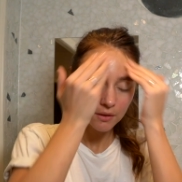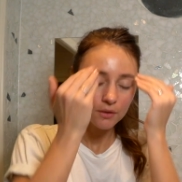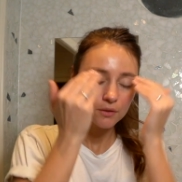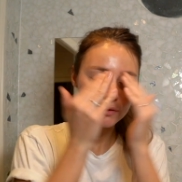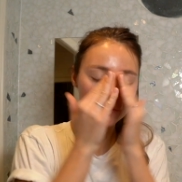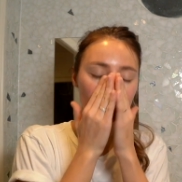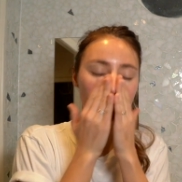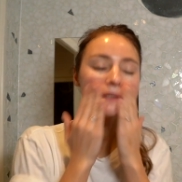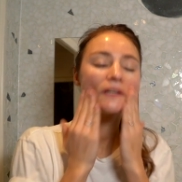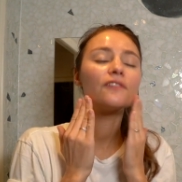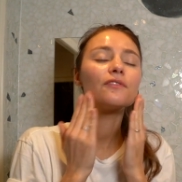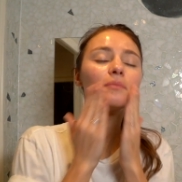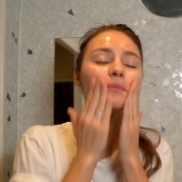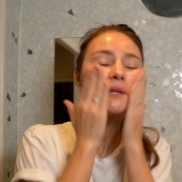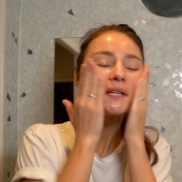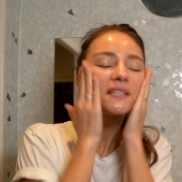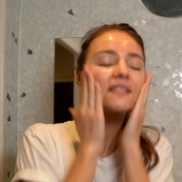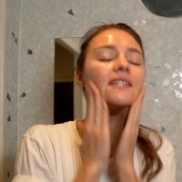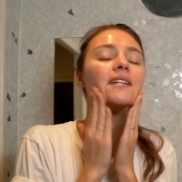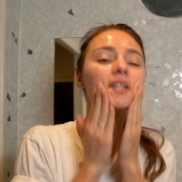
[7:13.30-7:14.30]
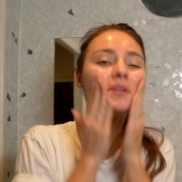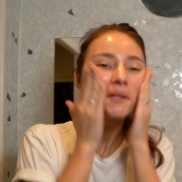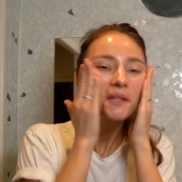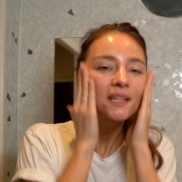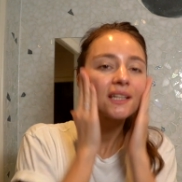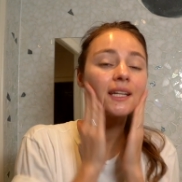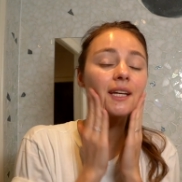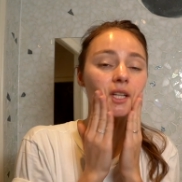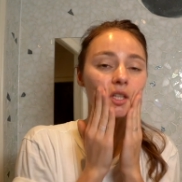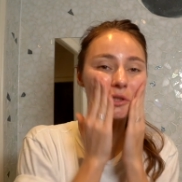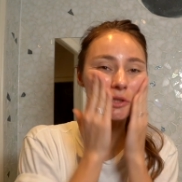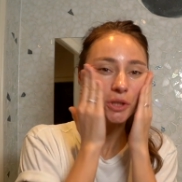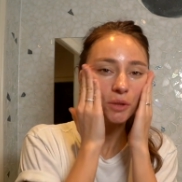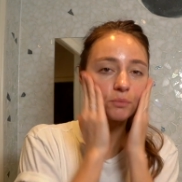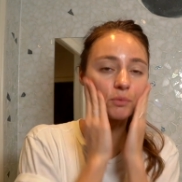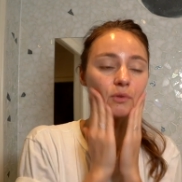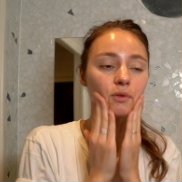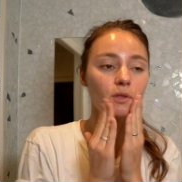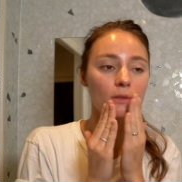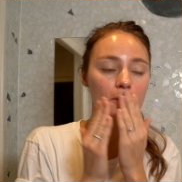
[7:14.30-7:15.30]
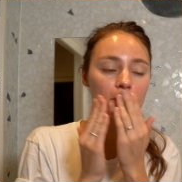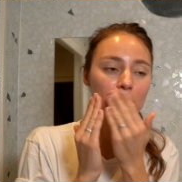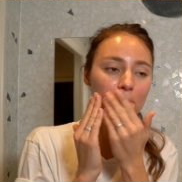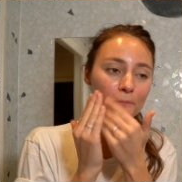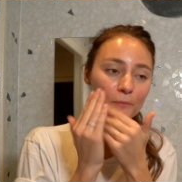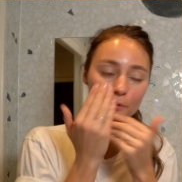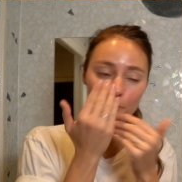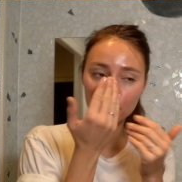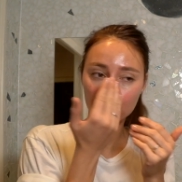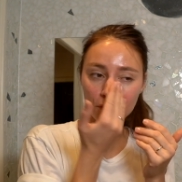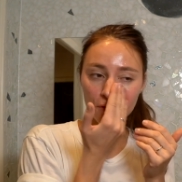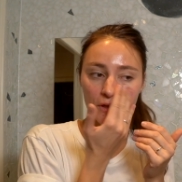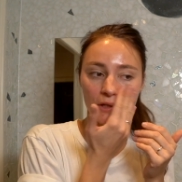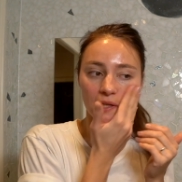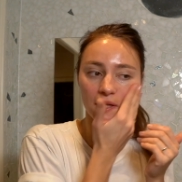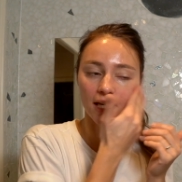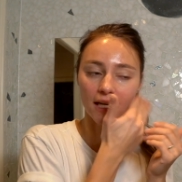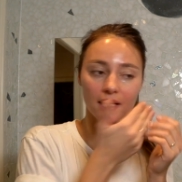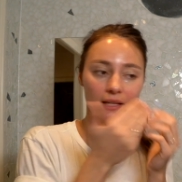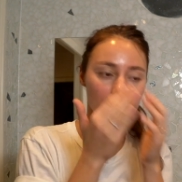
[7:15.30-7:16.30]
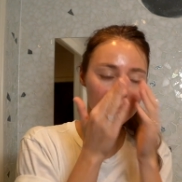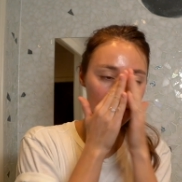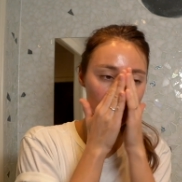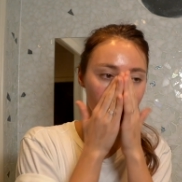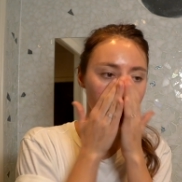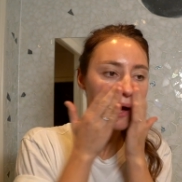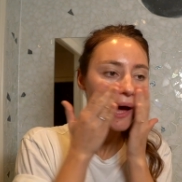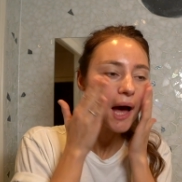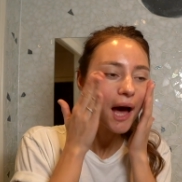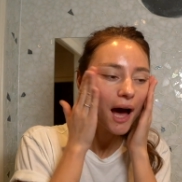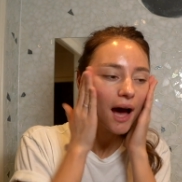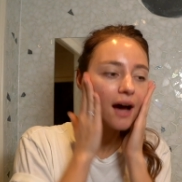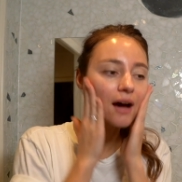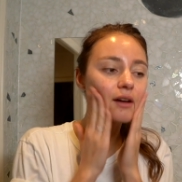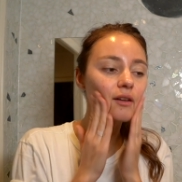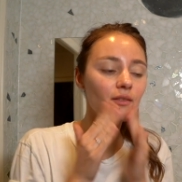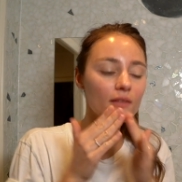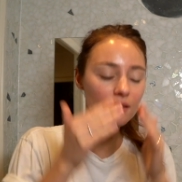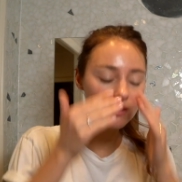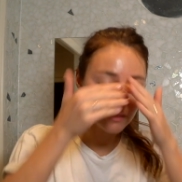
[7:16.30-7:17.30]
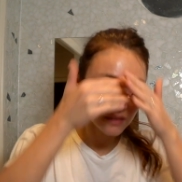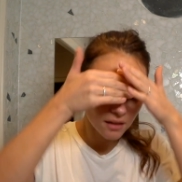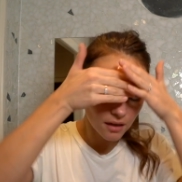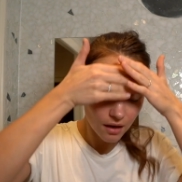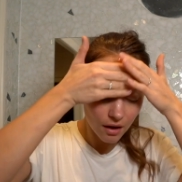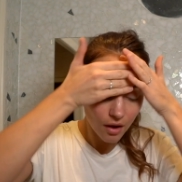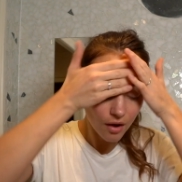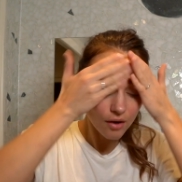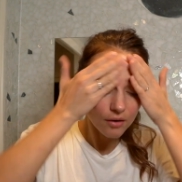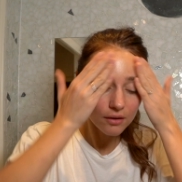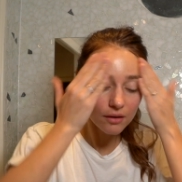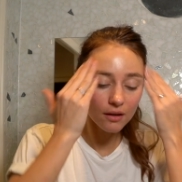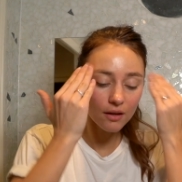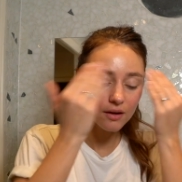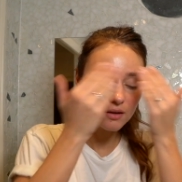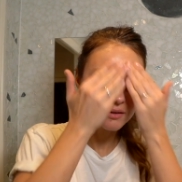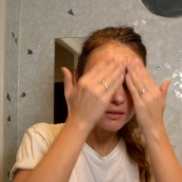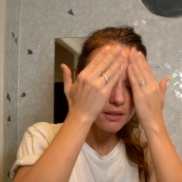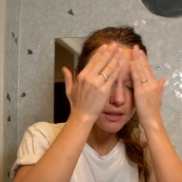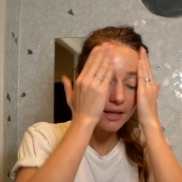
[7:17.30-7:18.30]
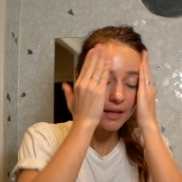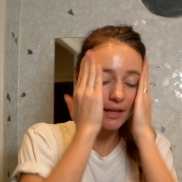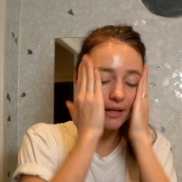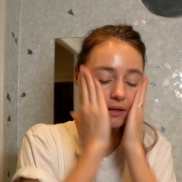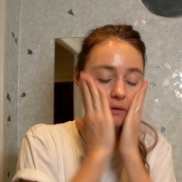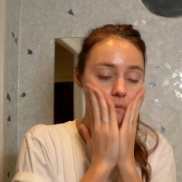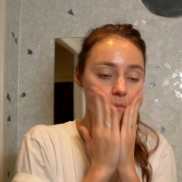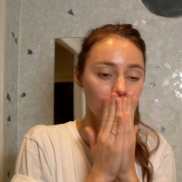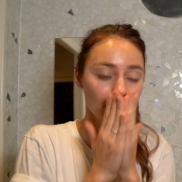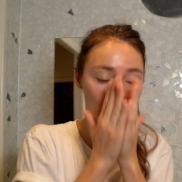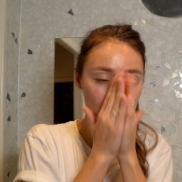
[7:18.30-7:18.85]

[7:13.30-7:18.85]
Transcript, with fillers: to give my skin an extra boost for the night after a long day.